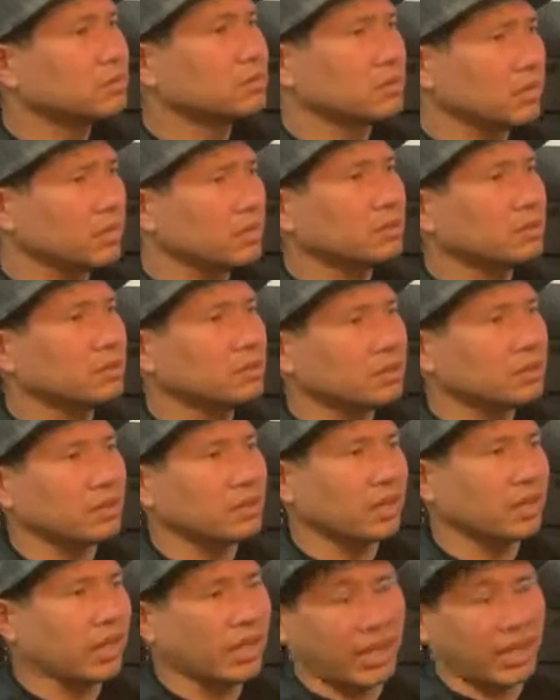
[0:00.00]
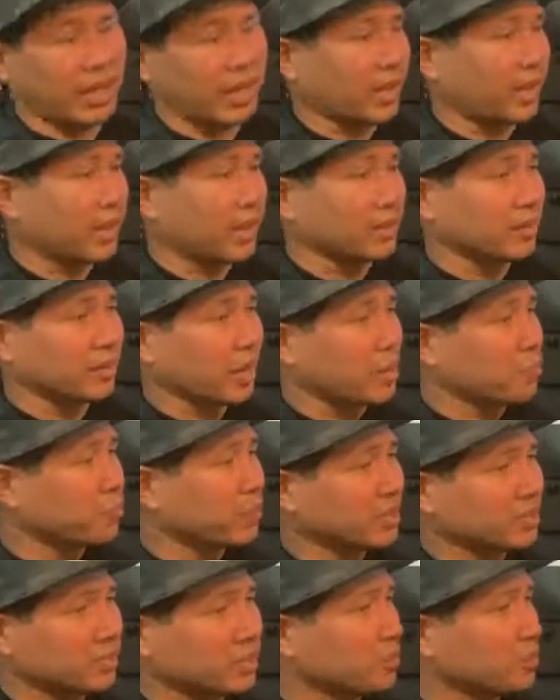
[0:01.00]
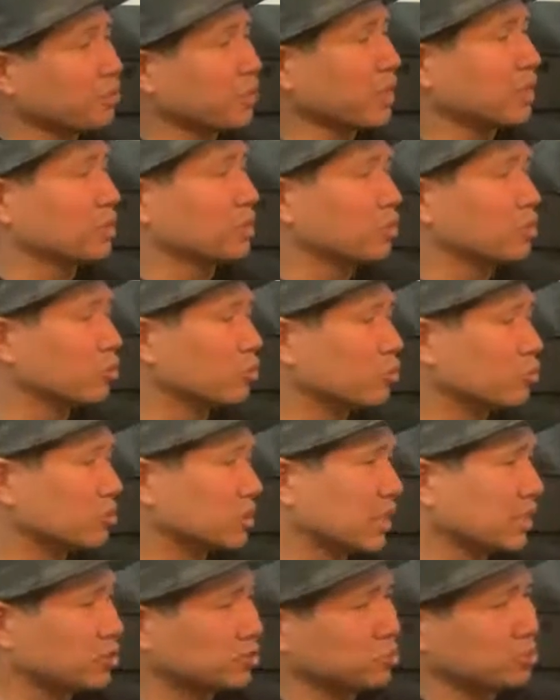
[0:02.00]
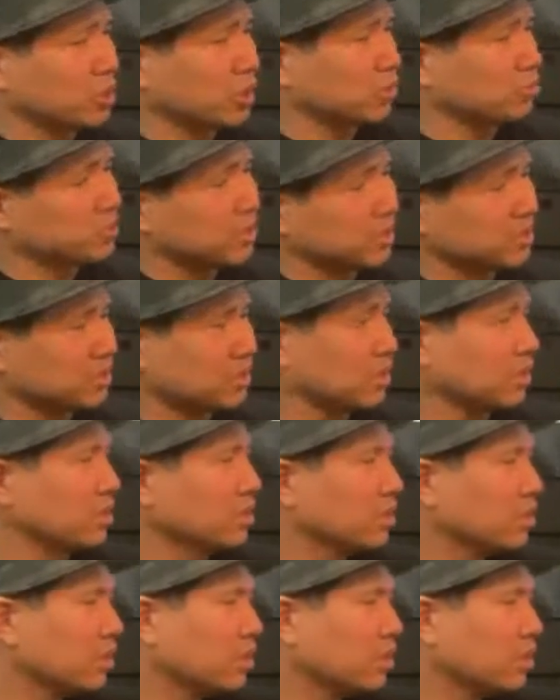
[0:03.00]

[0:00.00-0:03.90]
Yeah. I picked it up at a local tackle shop to see,